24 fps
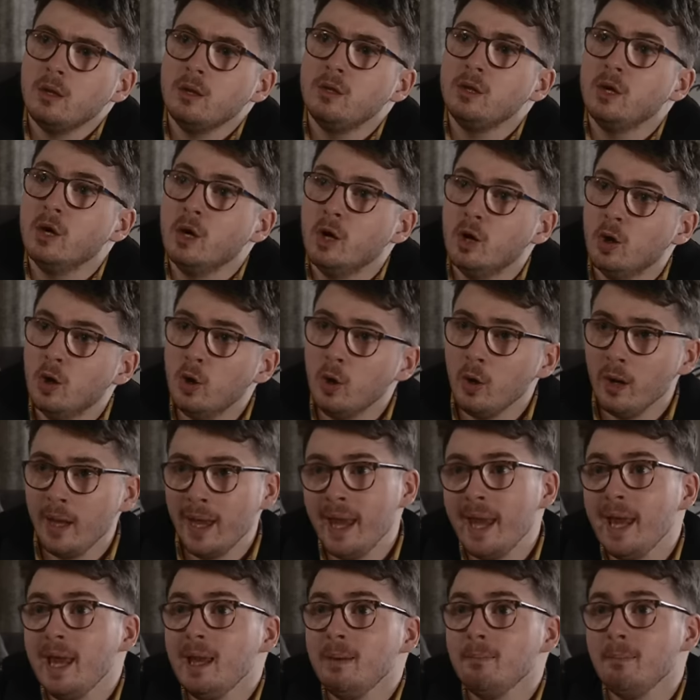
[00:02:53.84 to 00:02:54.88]
No,
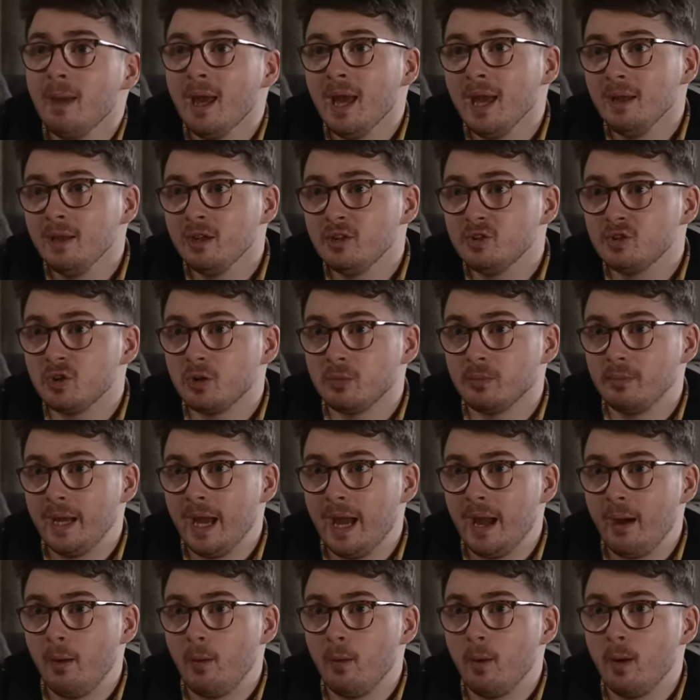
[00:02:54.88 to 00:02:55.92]
he made her chuck me
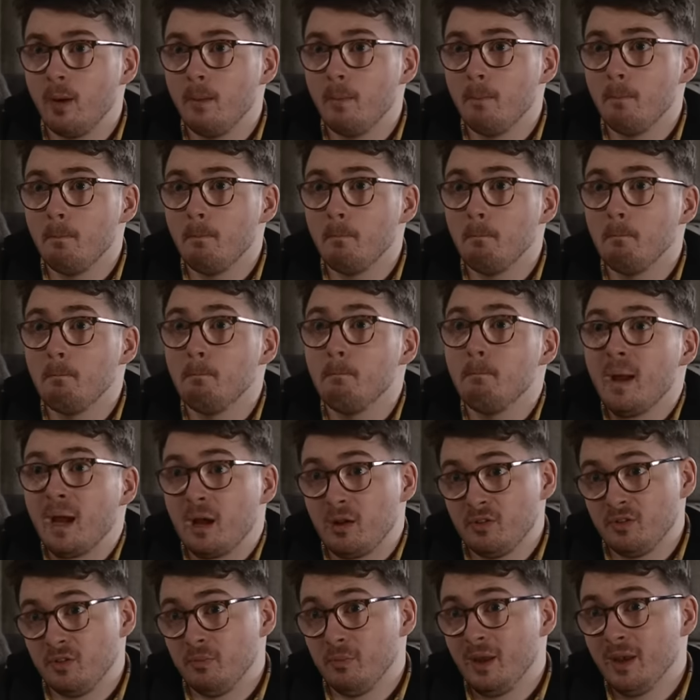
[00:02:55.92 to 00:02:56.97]
out.
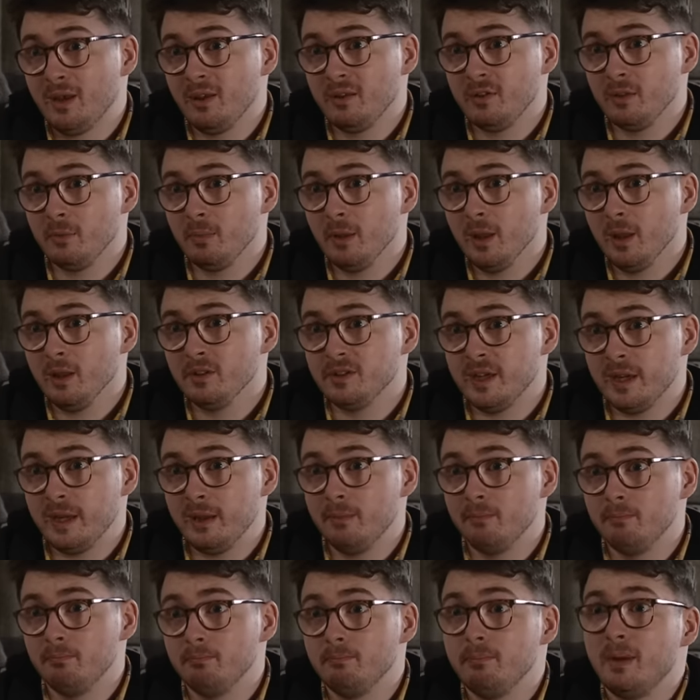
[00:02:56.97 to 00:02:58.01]
Because of my disability.
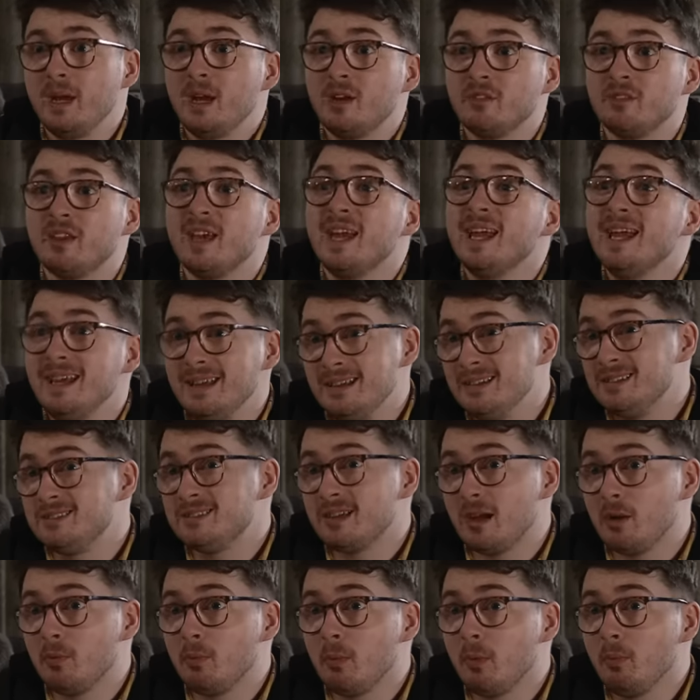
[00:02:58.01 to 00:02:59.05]
Because he's
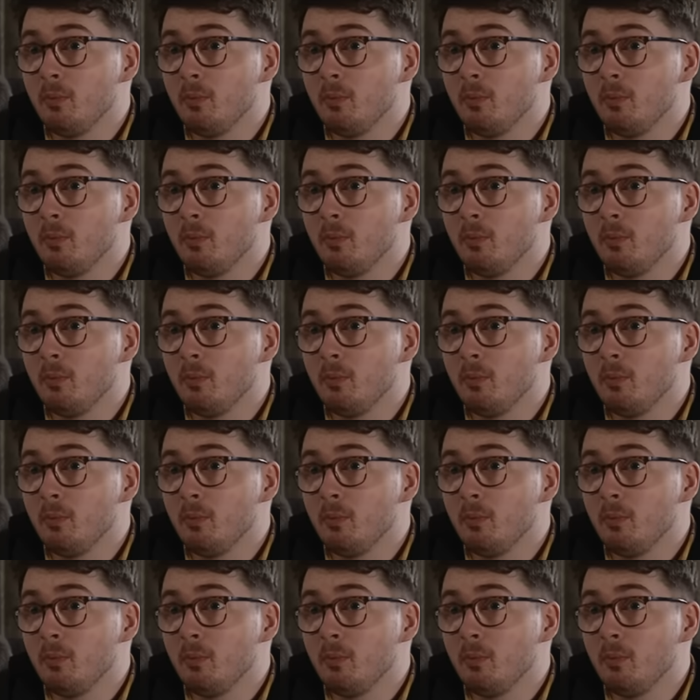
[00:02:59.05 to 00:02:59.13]
cerebral